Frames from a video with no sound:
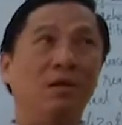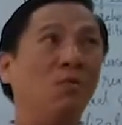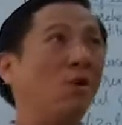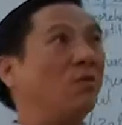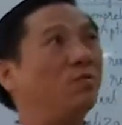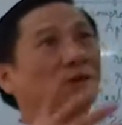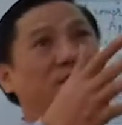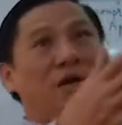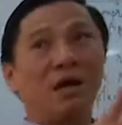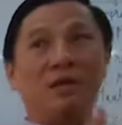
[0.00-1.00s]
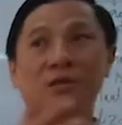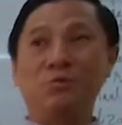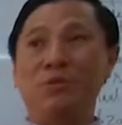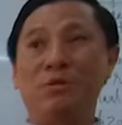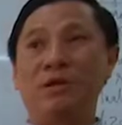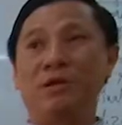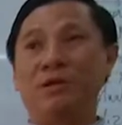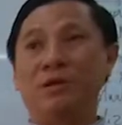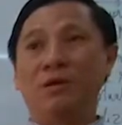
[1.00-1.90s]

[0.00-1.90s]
the one who designed this building,